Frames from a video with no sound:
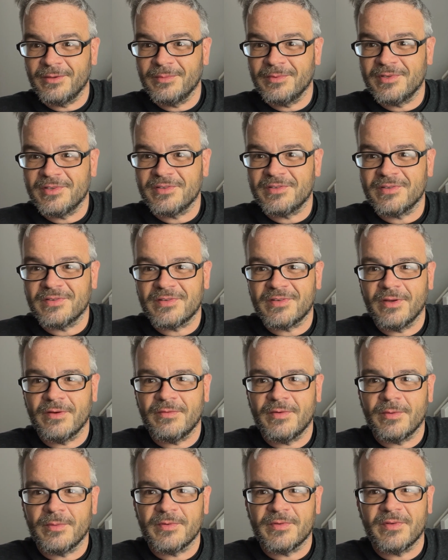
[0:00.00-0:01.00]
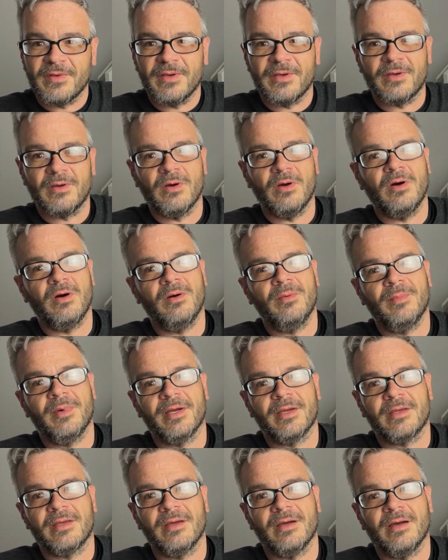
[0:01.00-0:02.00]
images and stuff. I was like, oh
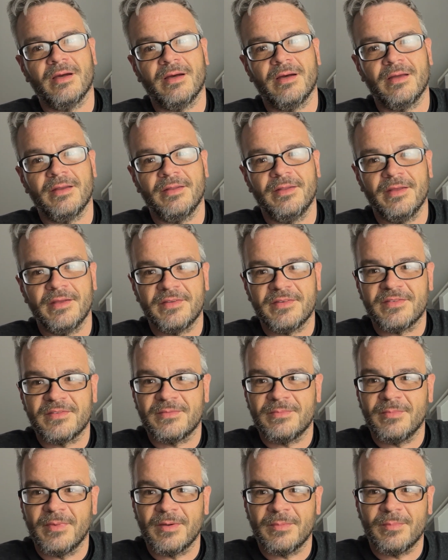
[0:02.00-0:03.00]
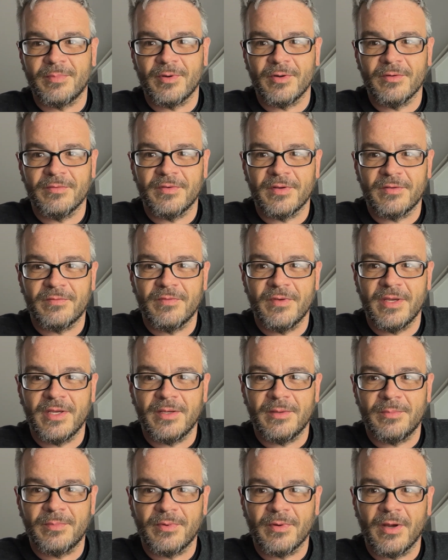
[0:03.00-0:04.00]
my God, that's my perfect
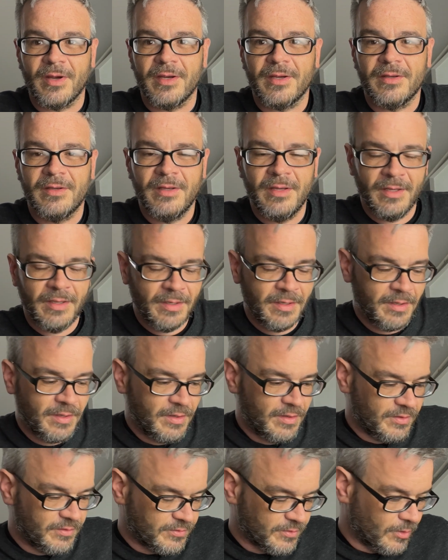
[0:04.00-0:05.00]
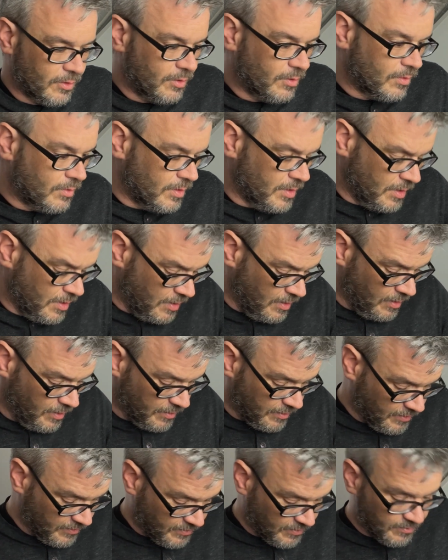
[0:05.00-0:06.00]
vape, right? So
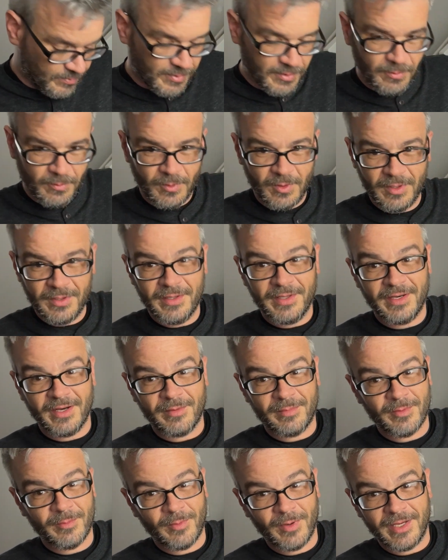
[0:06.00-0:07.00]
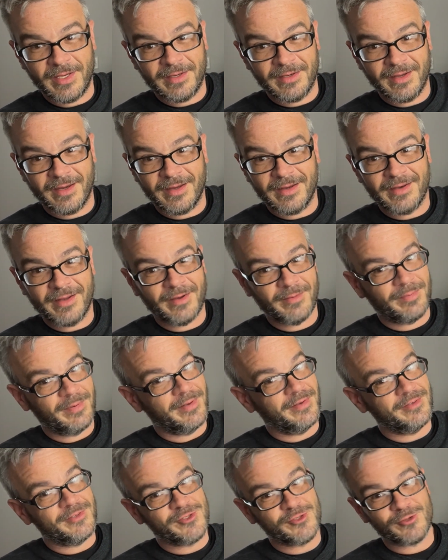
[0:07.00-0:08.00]
this has been one that I've been waiting on. I've
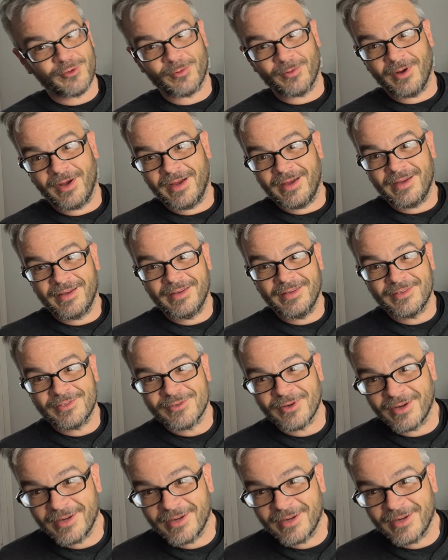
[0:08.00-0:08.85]
been trying,